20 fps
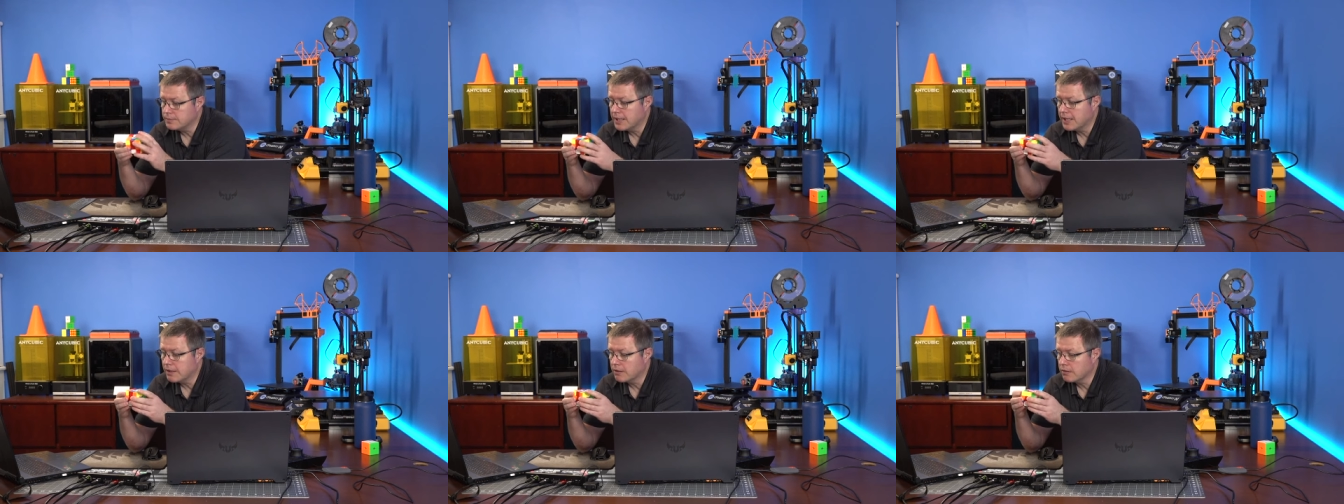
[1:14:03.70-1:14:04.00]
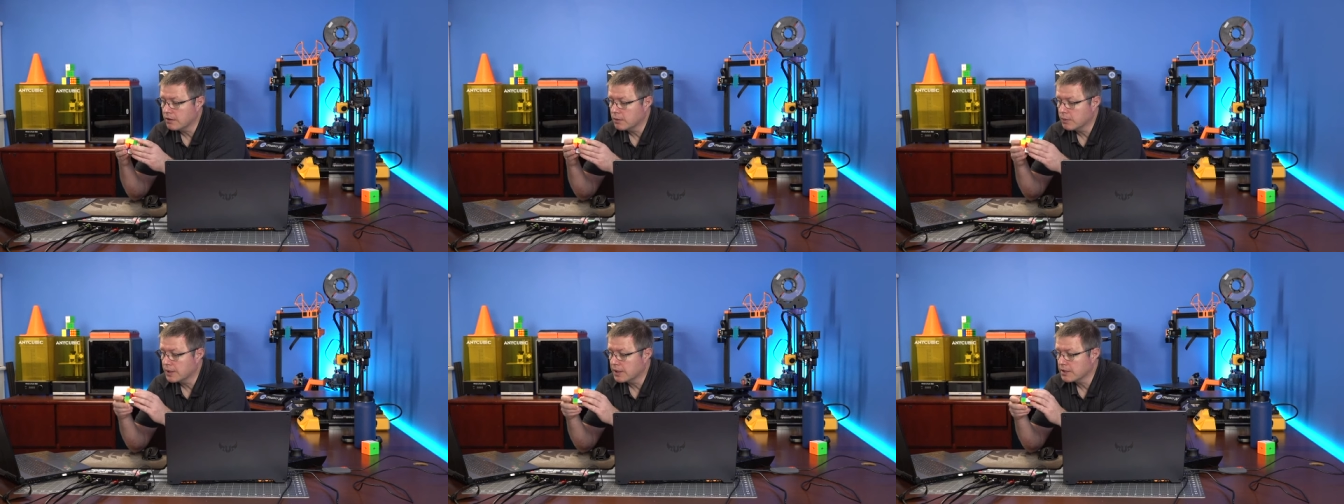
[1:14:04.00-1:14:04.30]
I don't
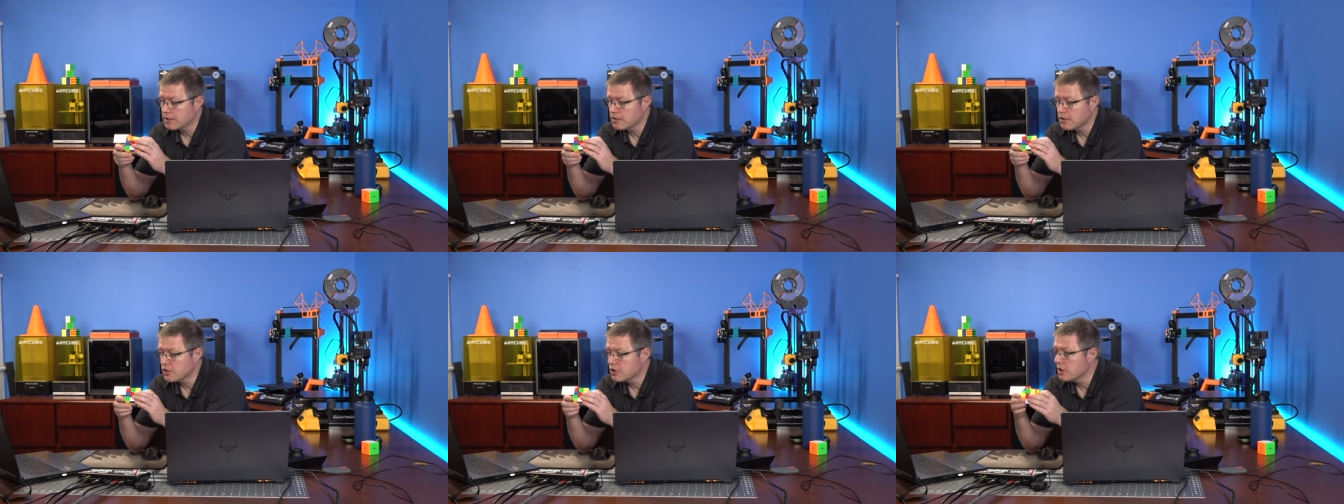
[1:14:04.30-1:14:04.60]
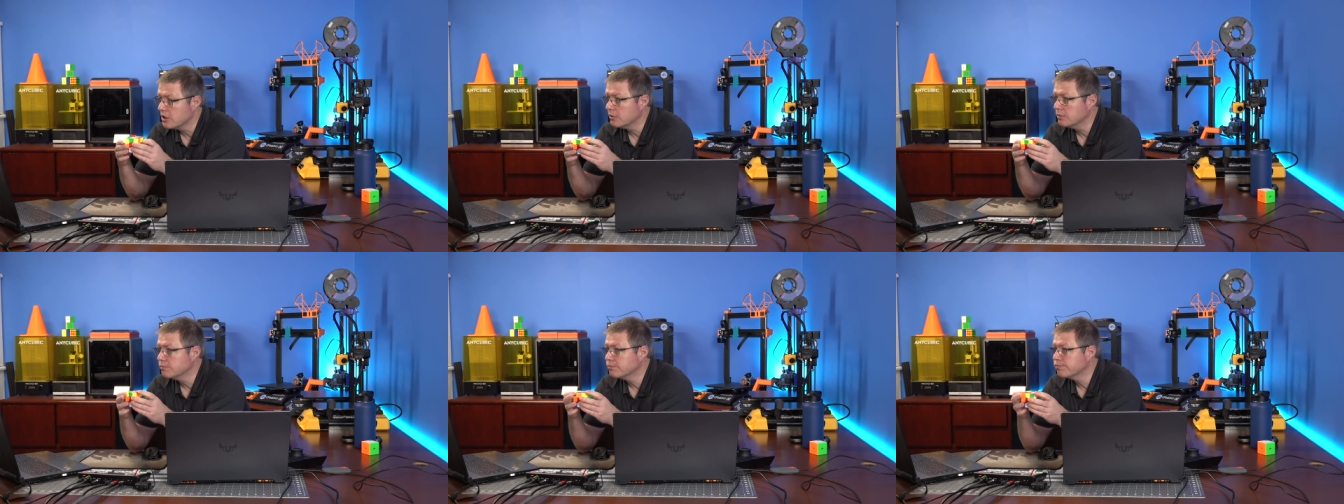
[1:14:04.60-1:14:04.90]
know what else to
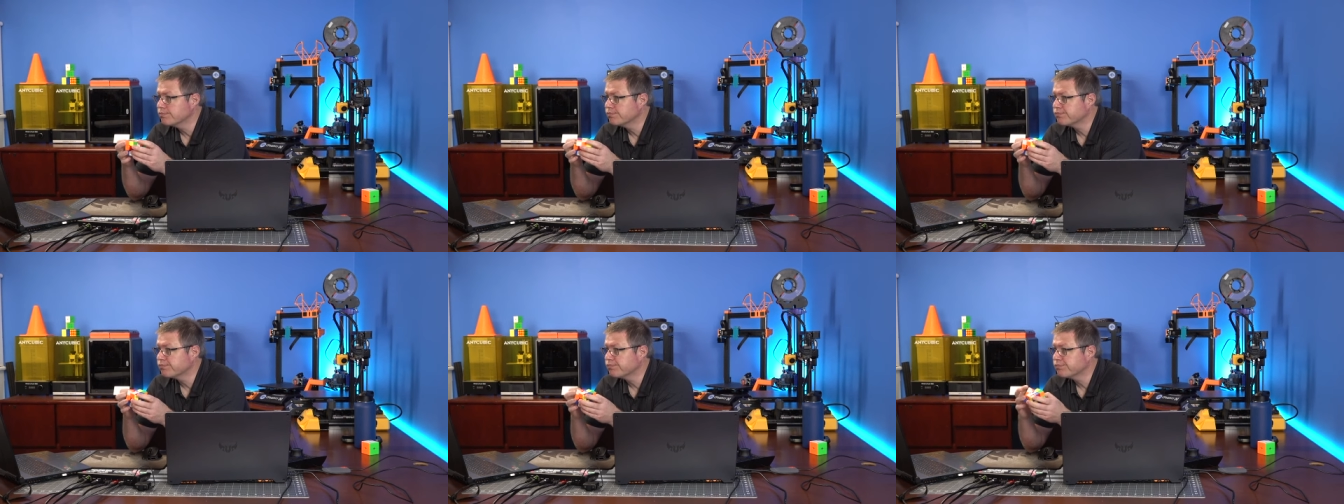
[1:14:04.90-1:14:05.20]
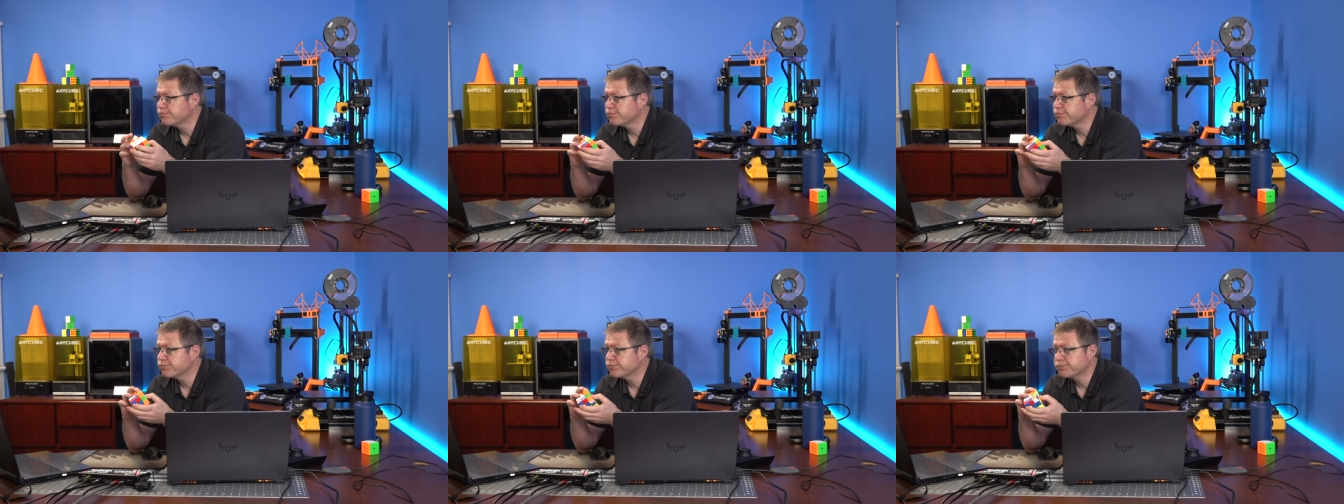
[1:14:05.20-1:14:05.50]
show.
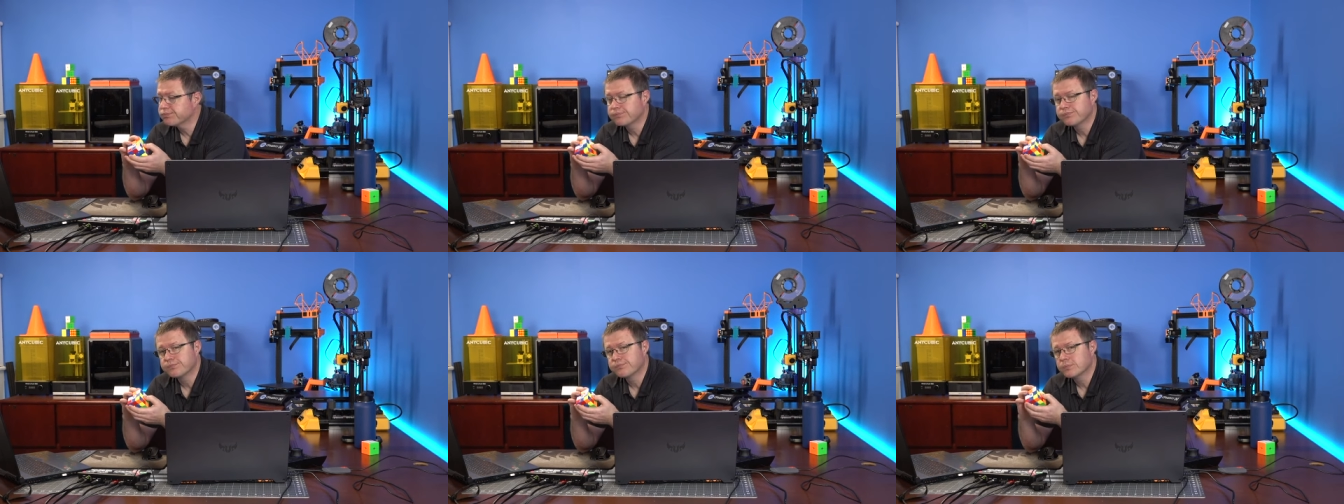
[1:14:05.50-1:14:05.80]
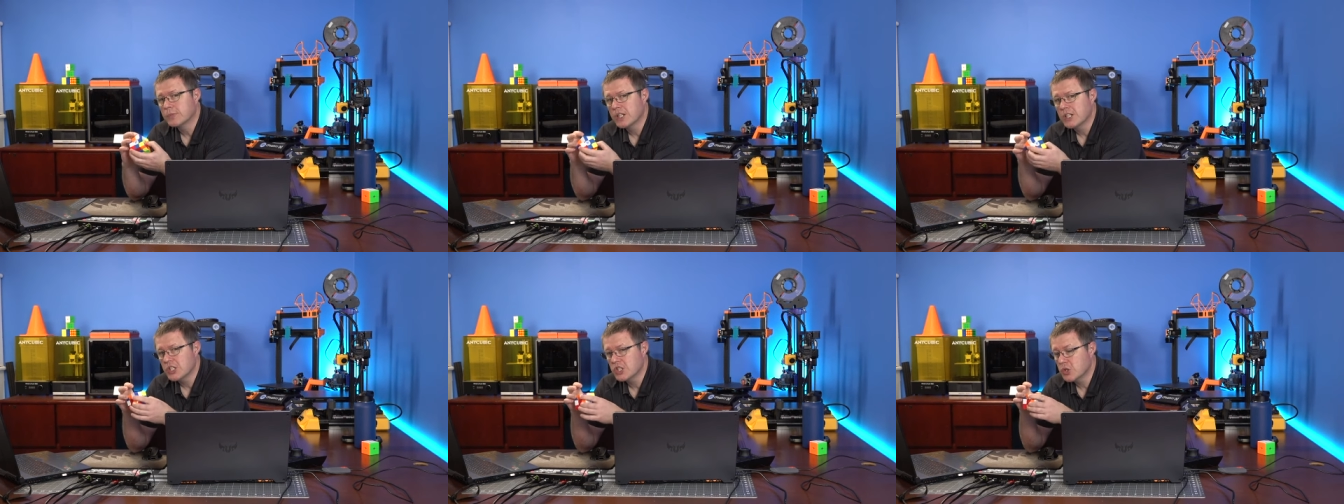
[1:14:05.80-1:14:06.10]

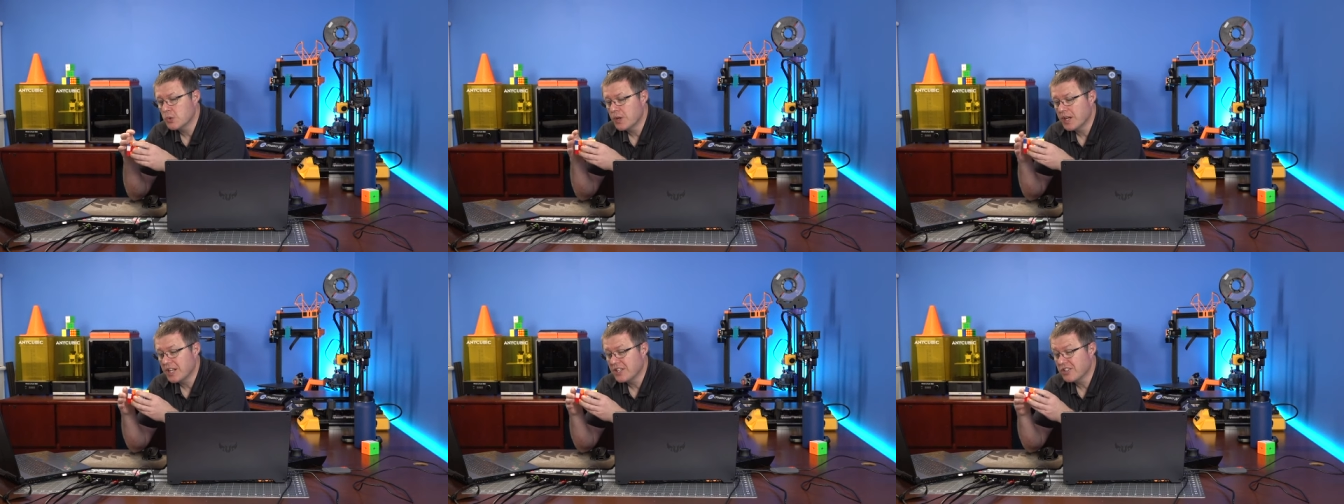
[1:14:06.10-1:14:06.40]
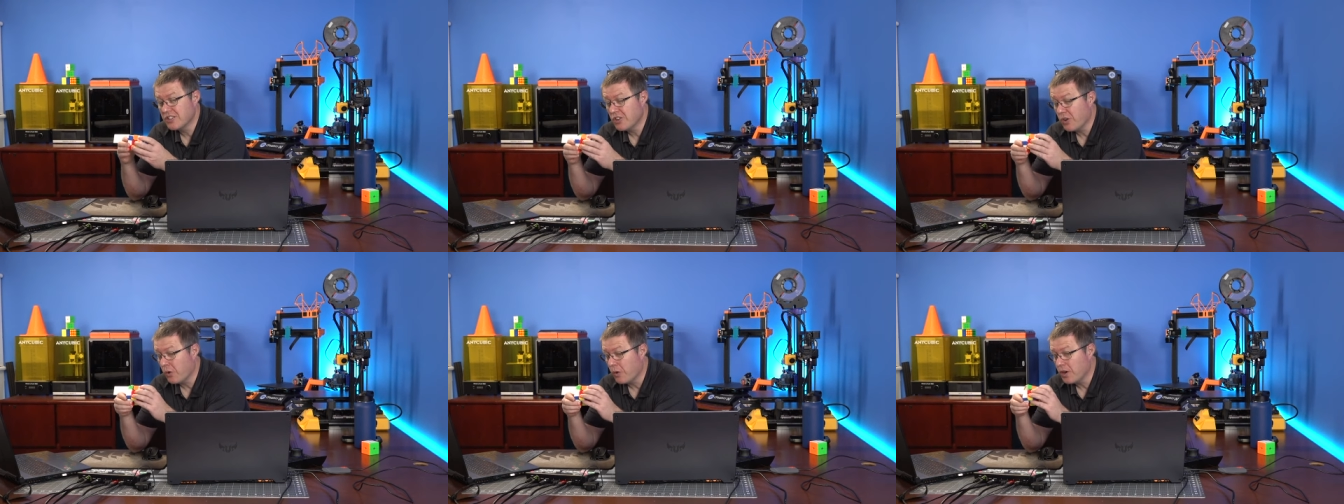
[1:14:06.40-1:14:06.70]
Doing a
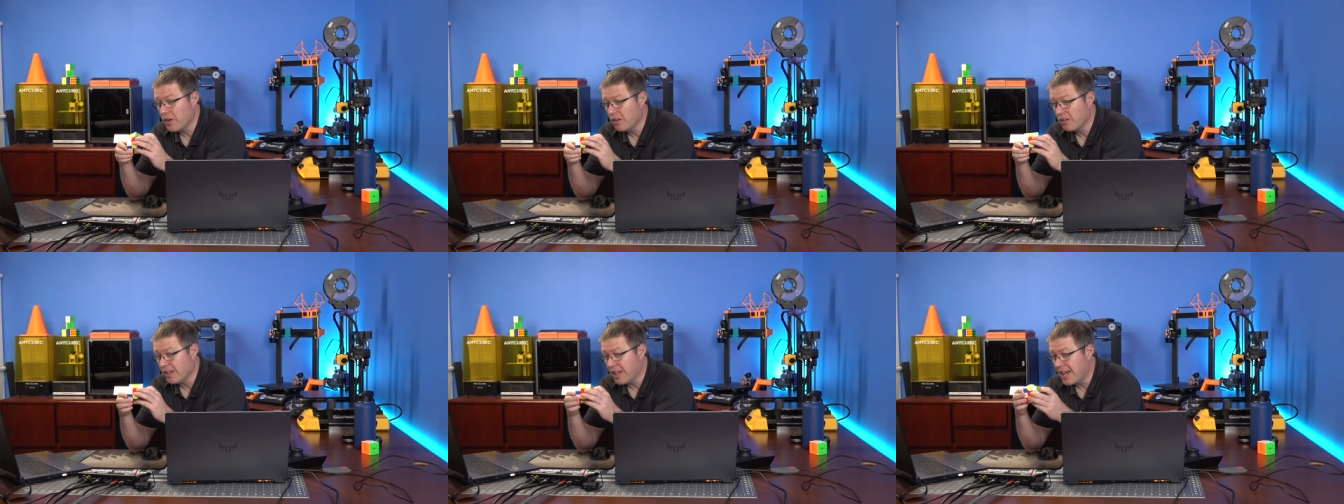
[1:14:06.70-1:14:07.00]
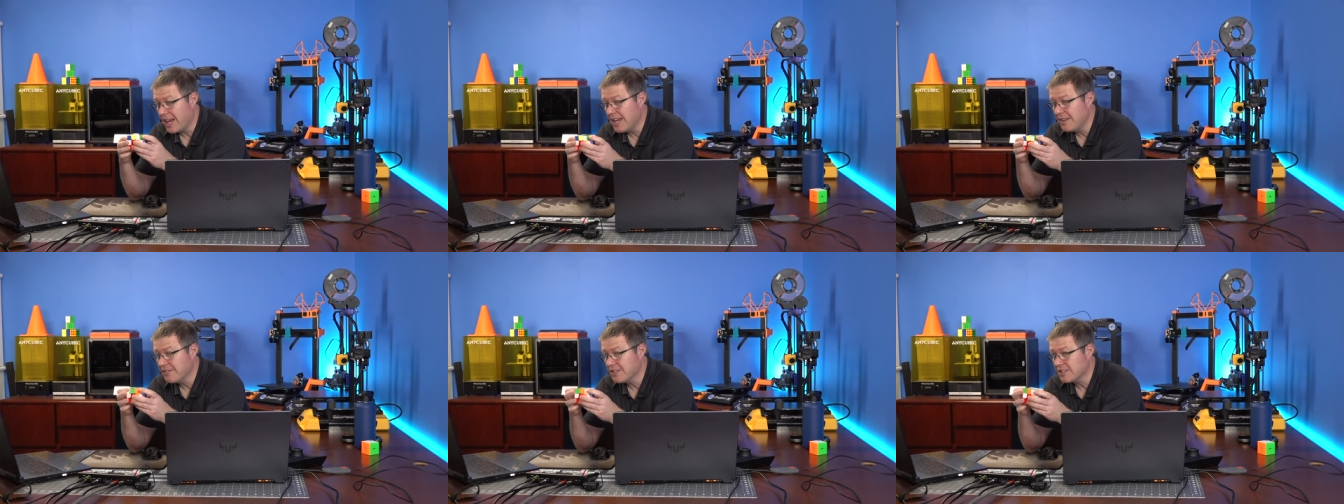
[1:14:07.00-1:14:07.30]
tutorial live